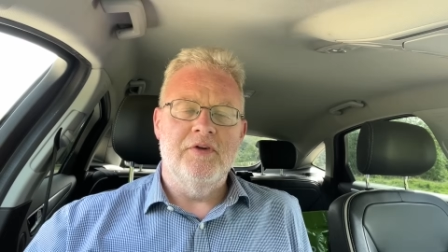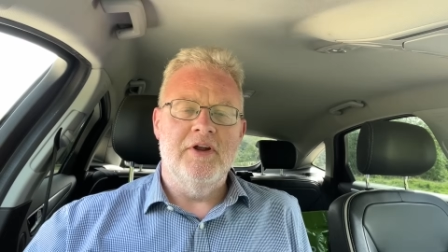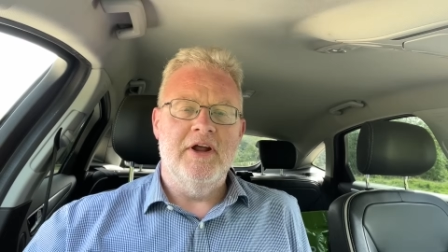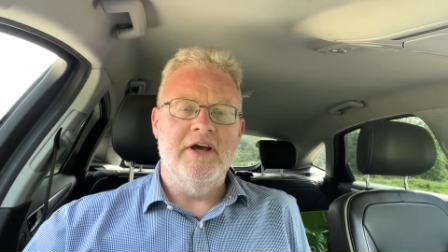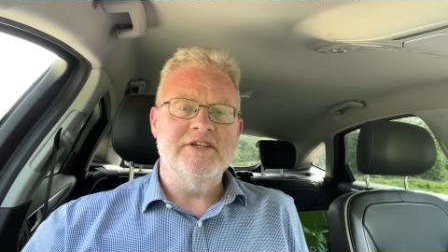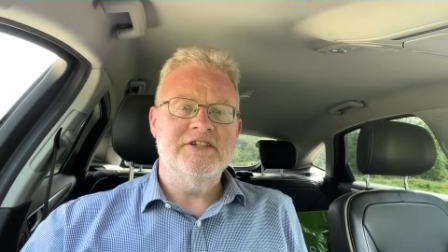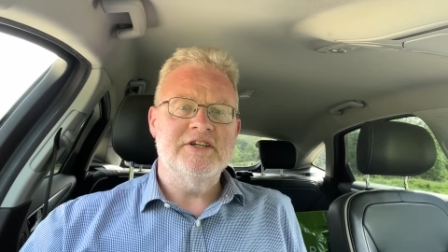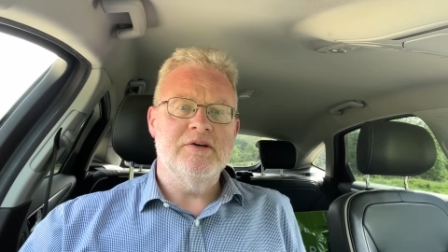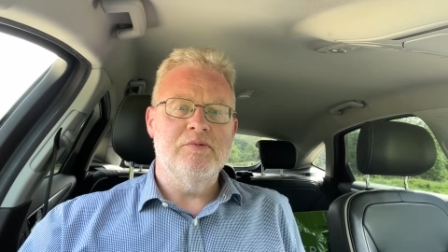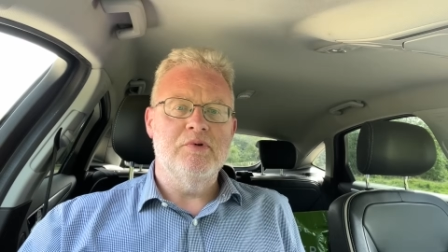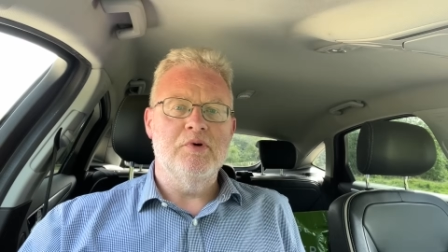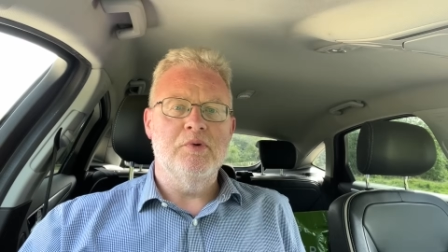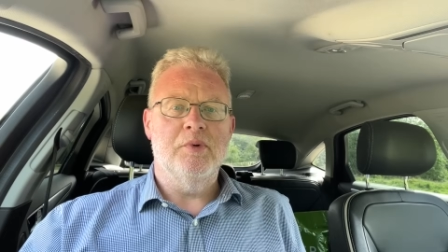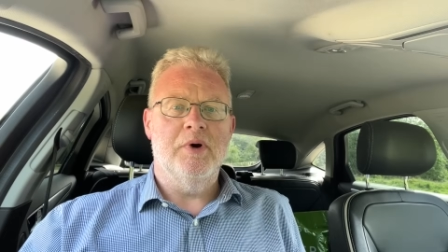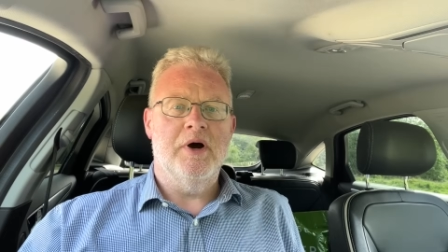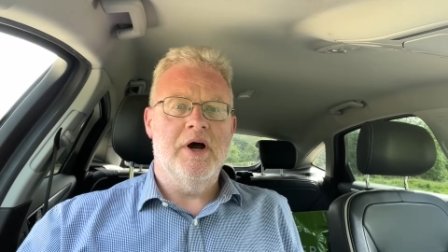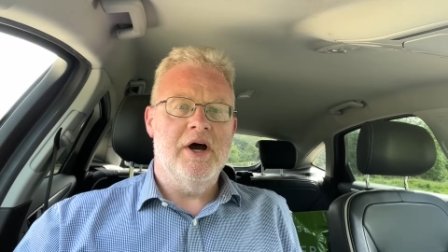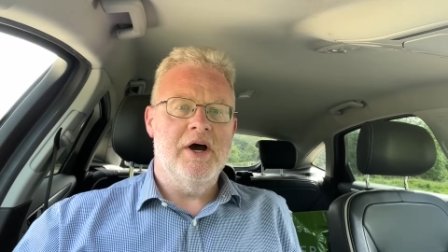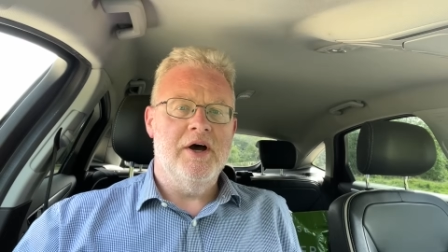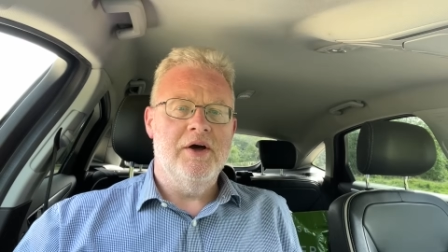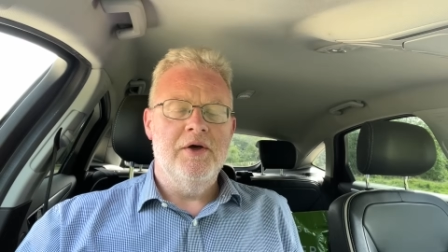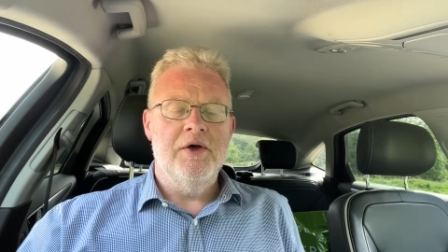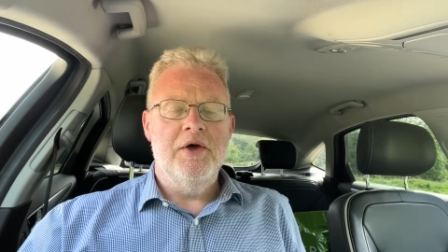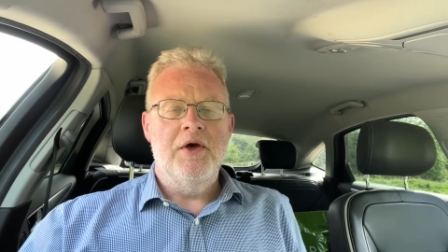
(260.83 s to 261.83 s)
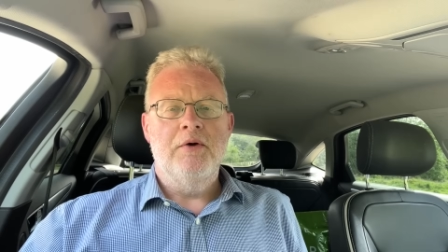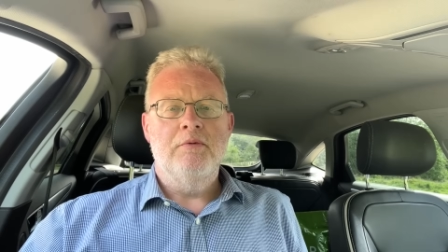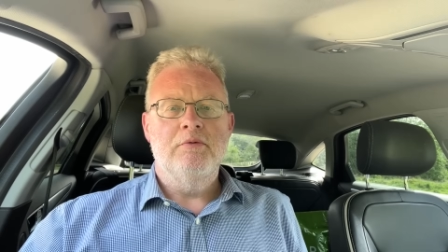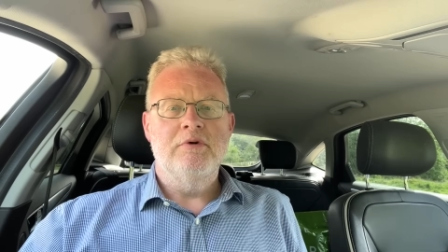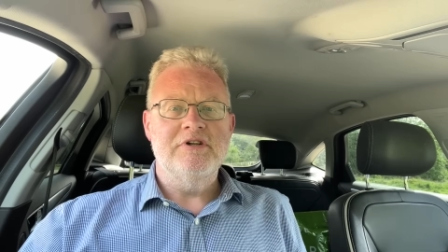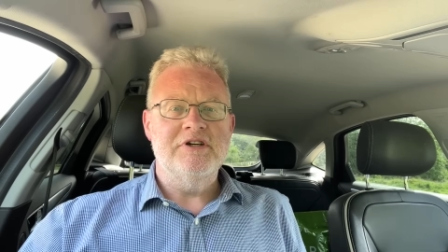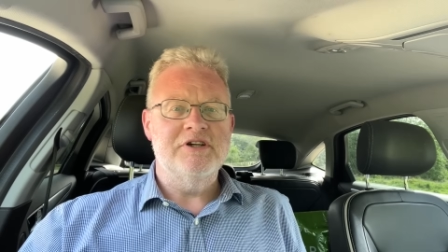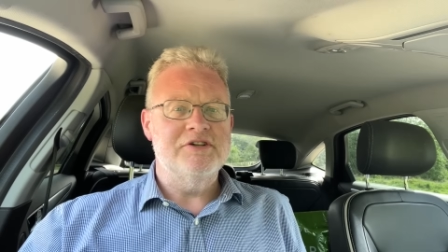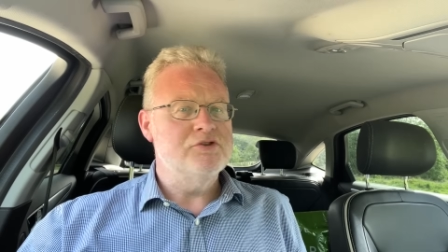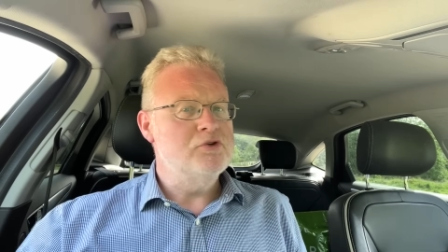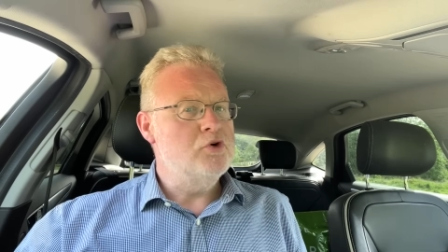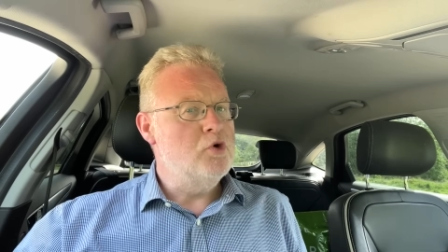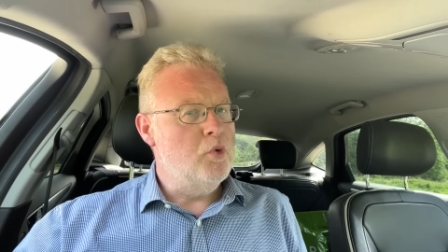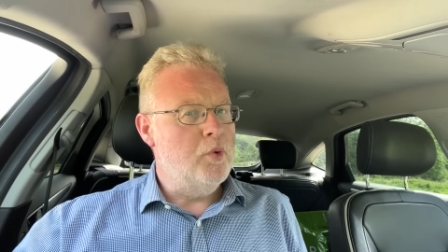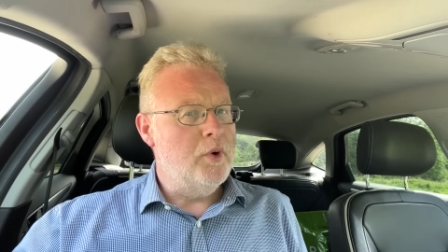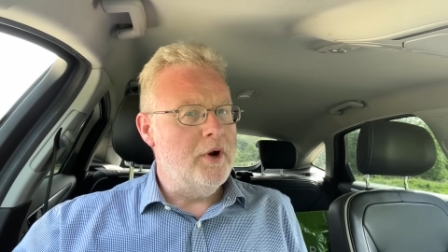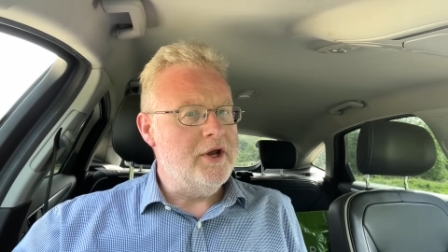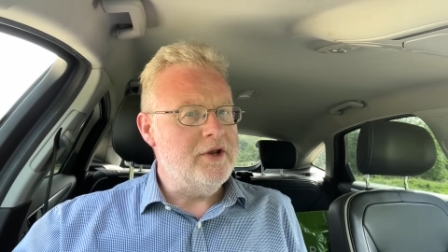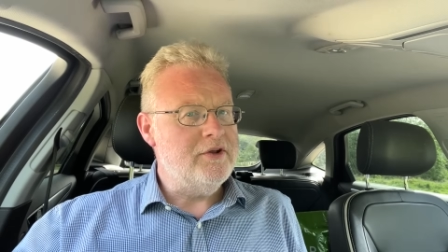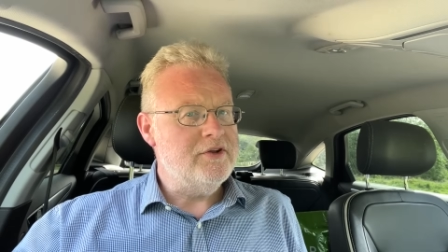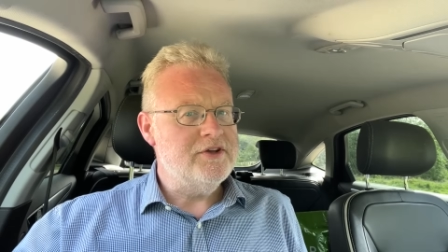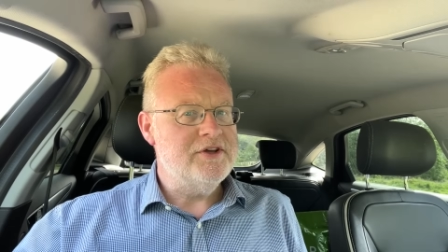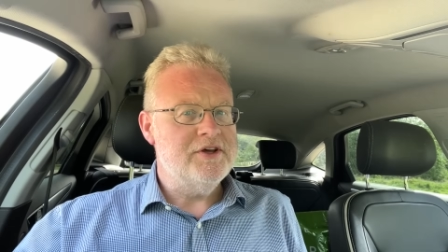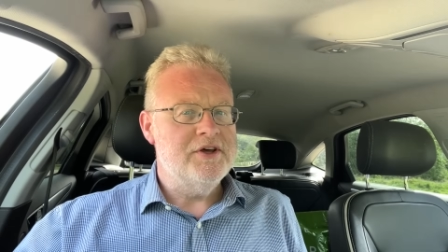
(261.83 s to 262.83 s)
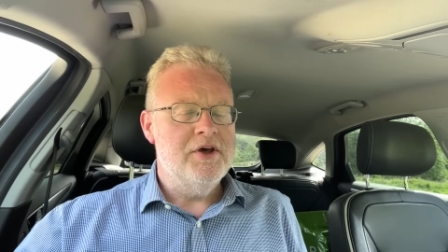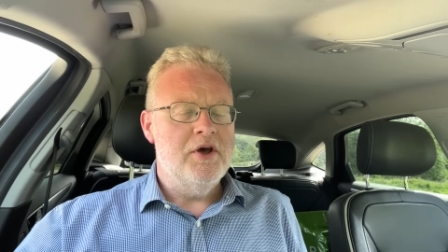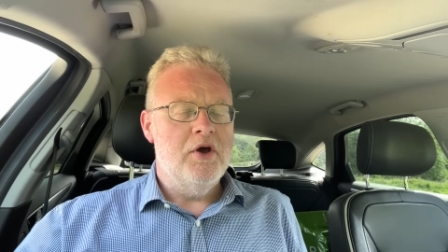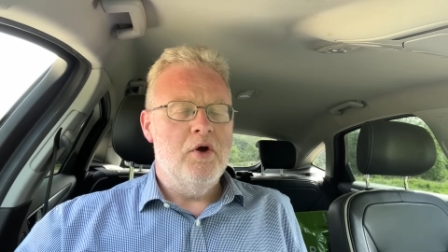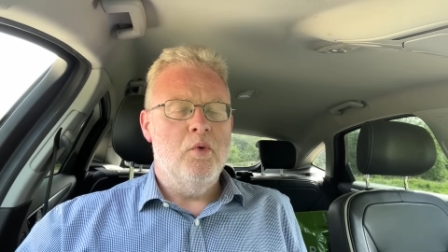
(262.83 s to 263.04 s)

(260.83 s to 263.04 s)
an SWR, which isn't quite